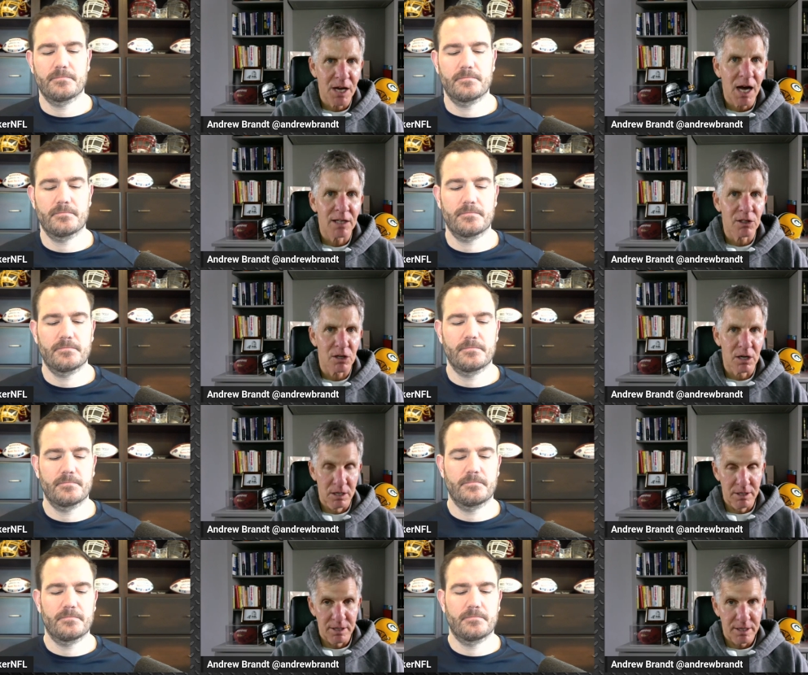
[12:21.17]
Speaker 1: dollar
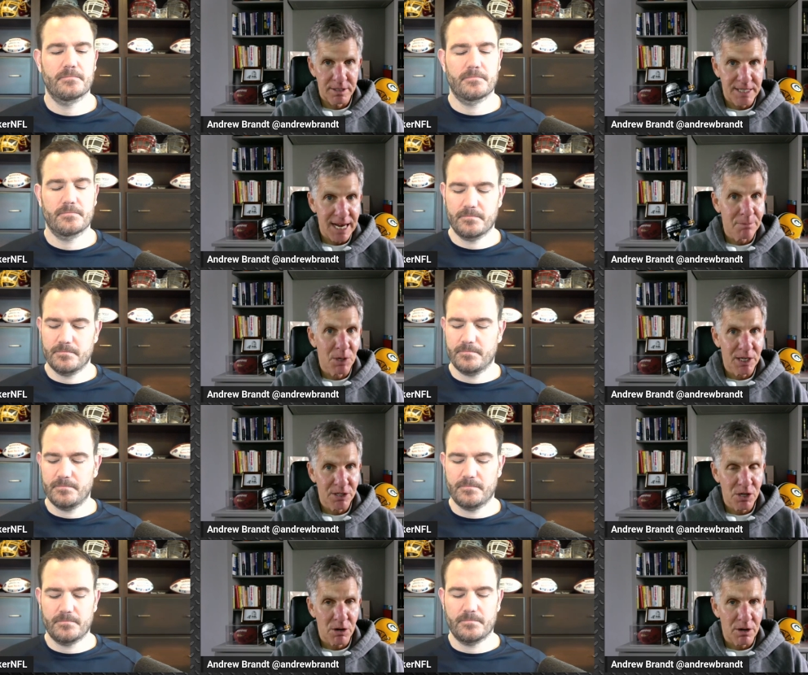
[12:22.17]
dead money
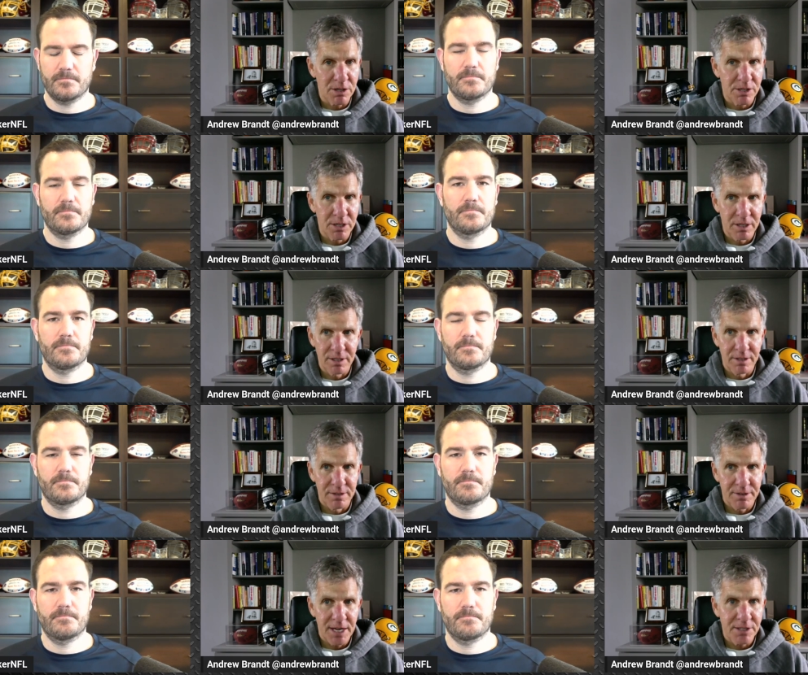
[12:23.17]
charge.
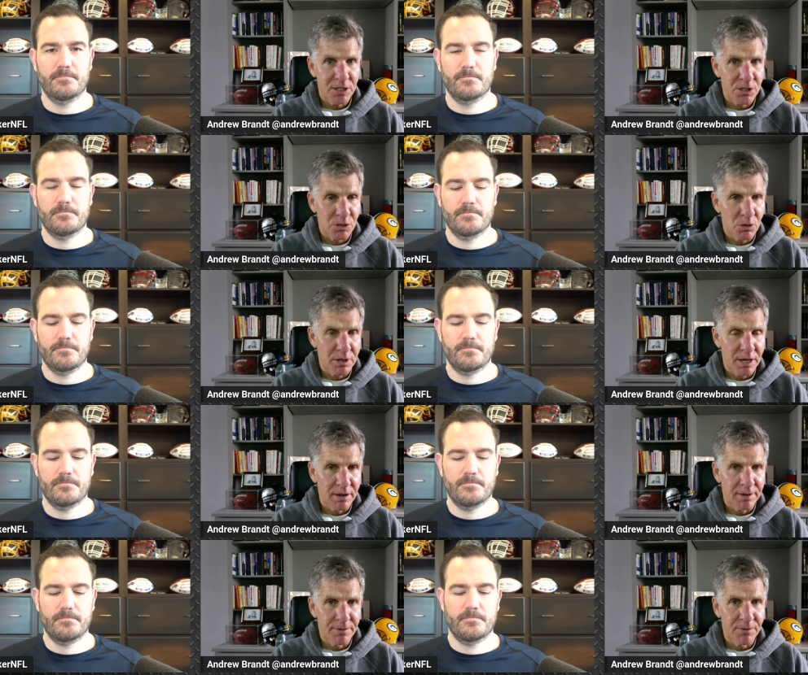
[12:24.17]
That's
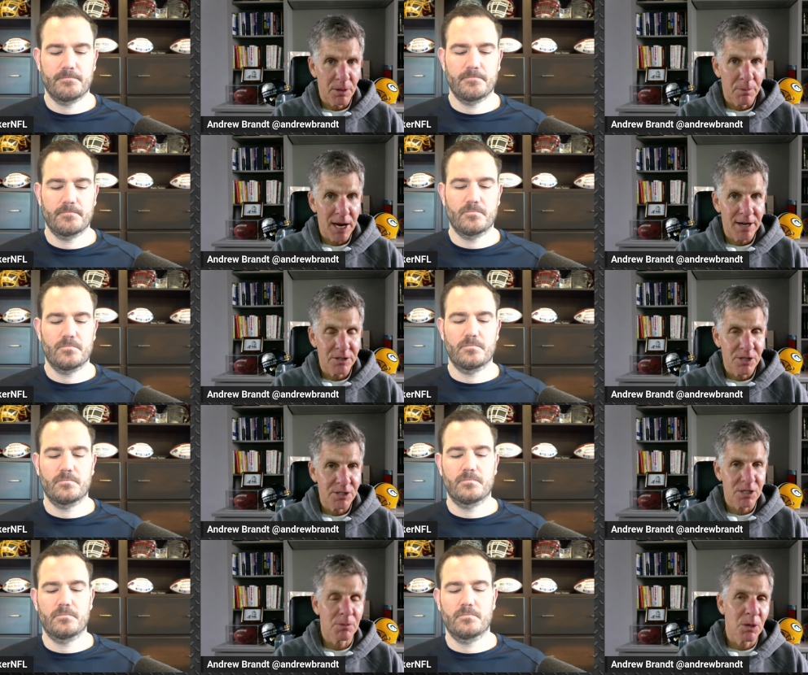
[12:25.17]
extraordinary for the Packers.
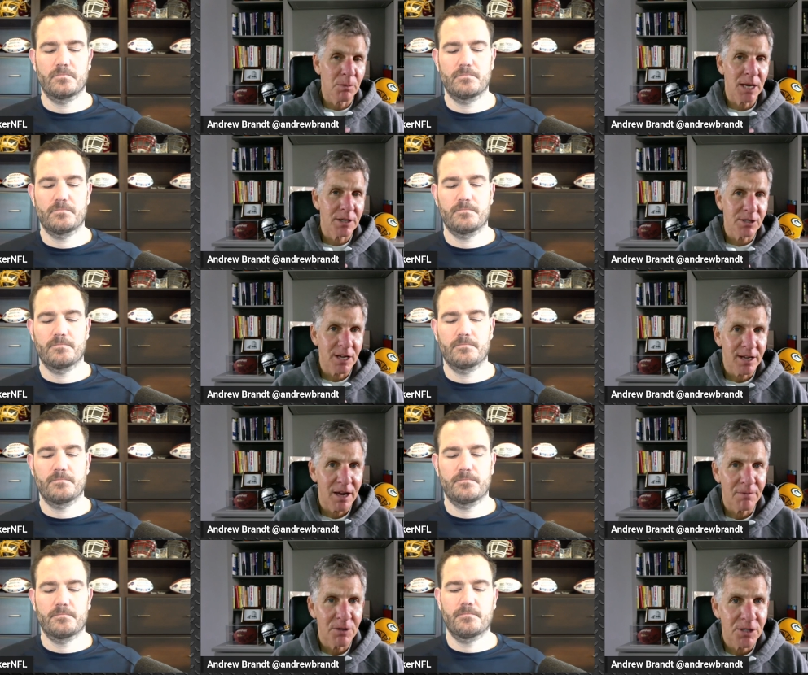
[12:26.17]
As someone who managed that
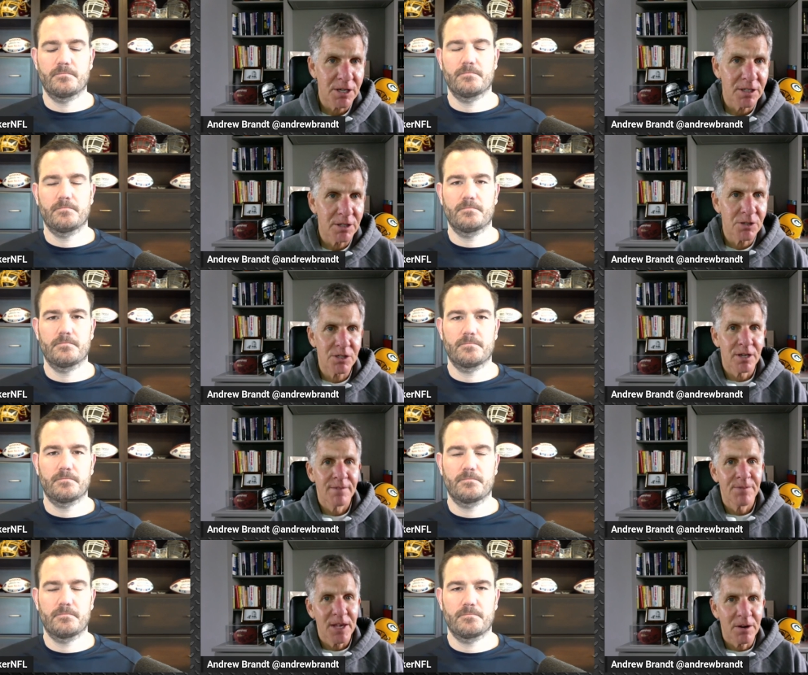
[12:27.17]
cap for 10 years
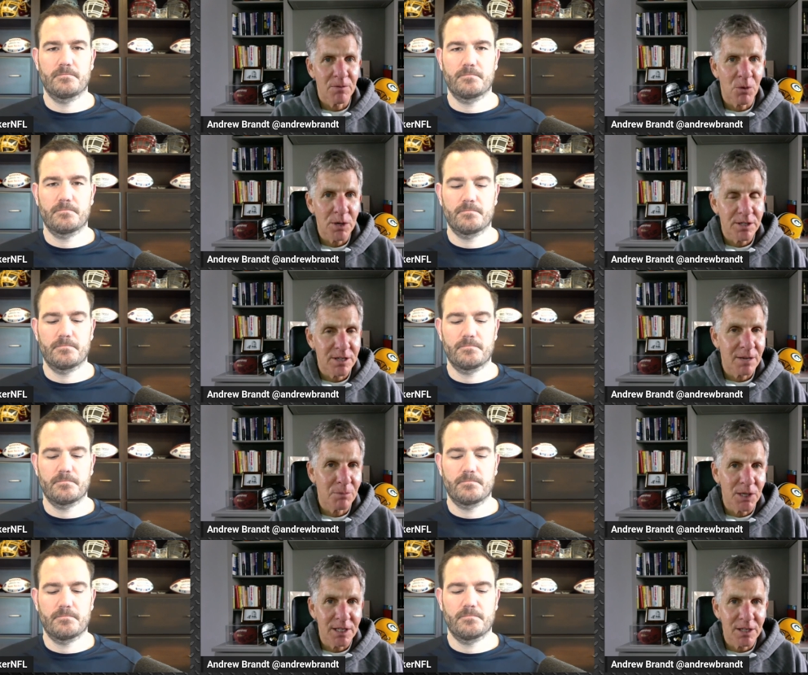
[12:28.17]
and avoided dead
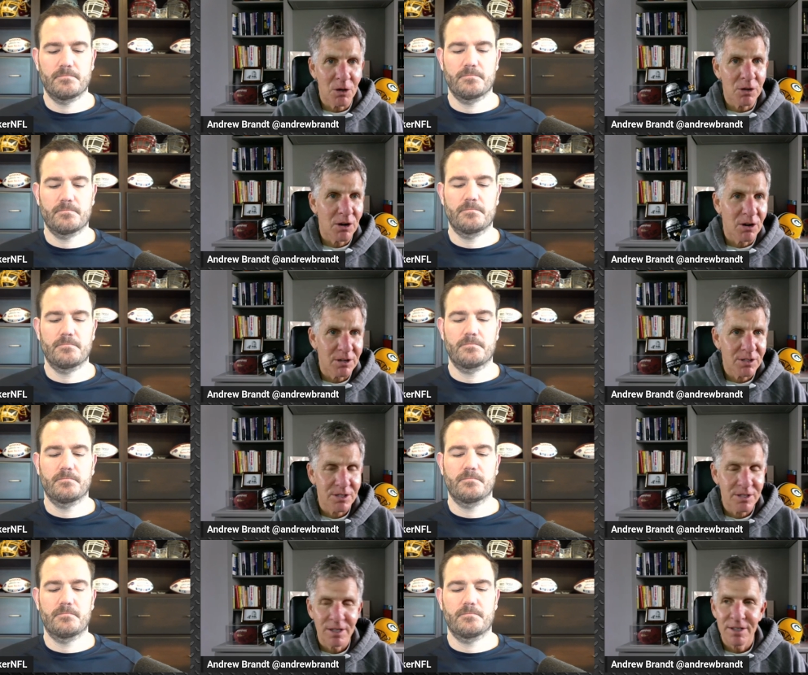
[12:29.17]
money at all
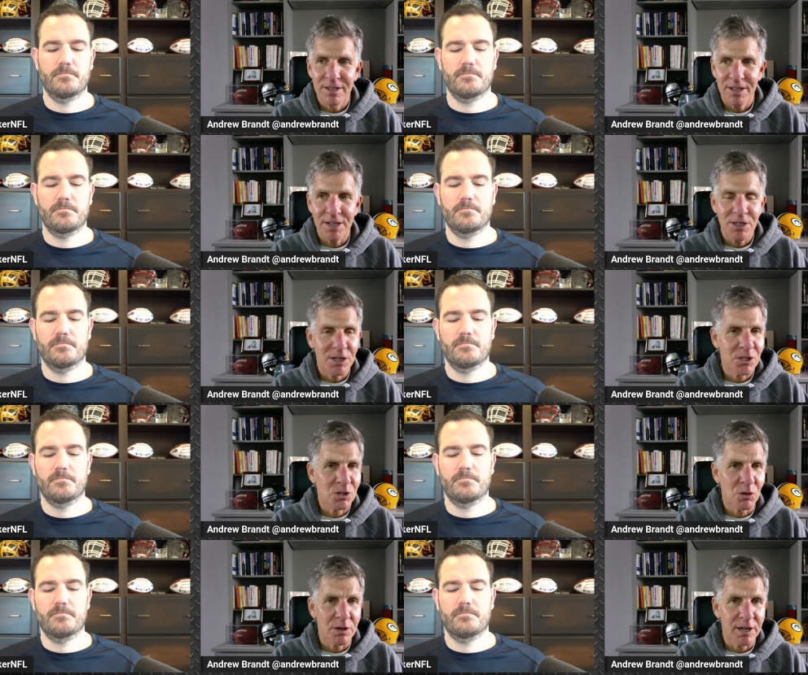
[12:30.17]
costs, that's an
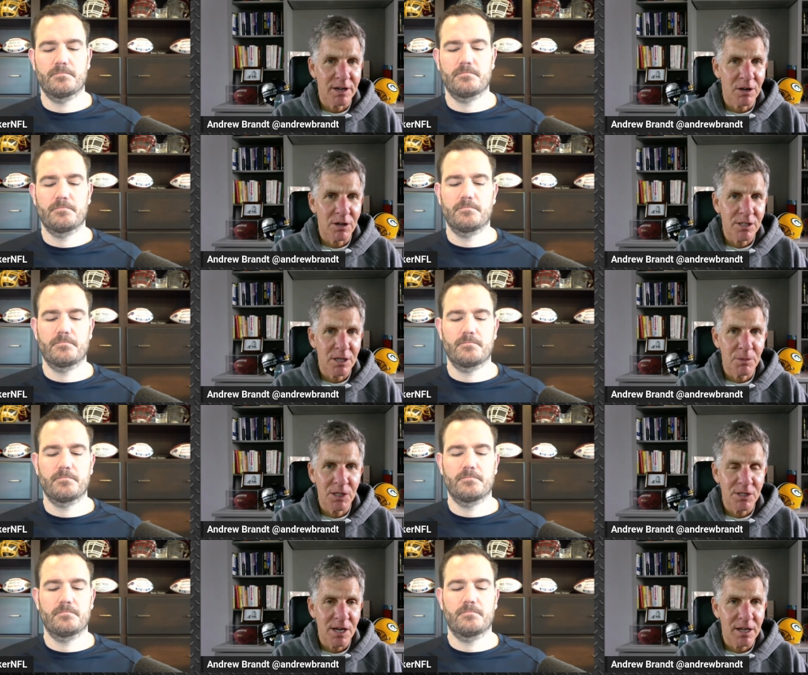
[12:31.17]
extraordinary cost. It's going to be the
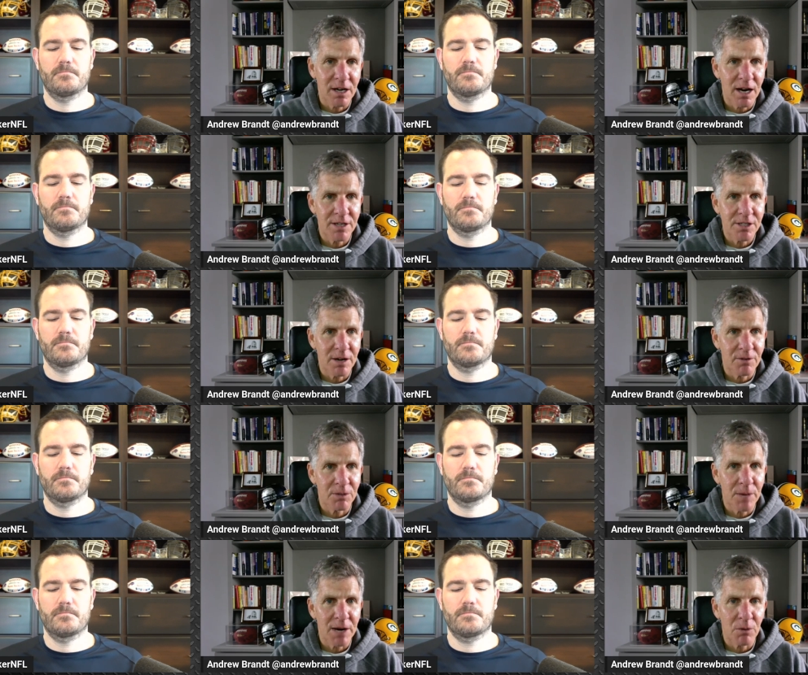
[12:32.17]
second highest ever to
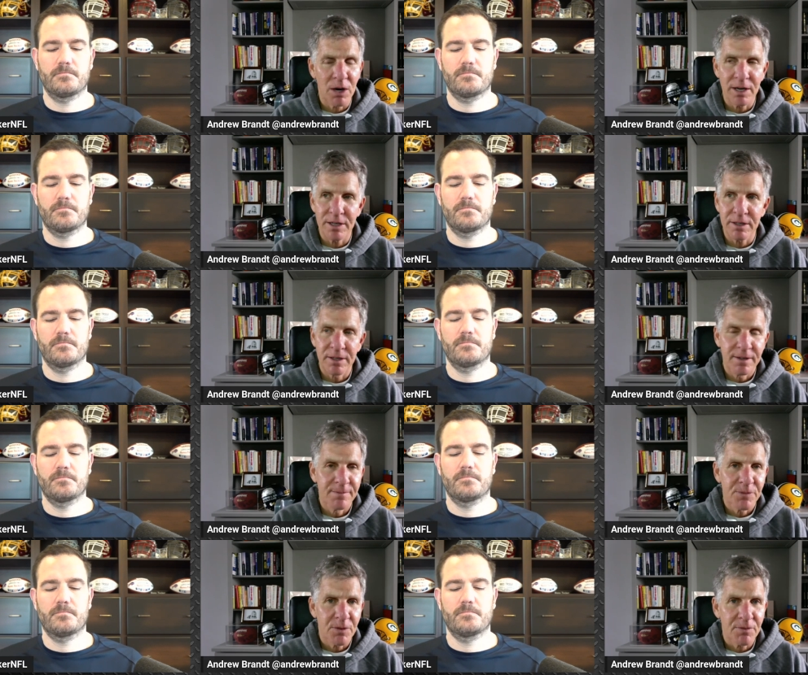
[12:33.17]
Matt Ryan,
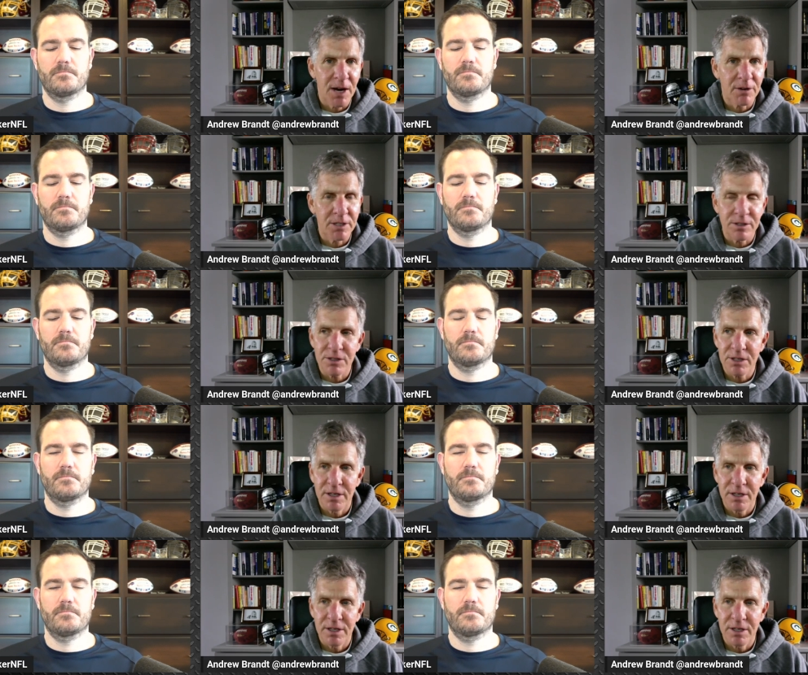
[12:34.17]
the Falcons.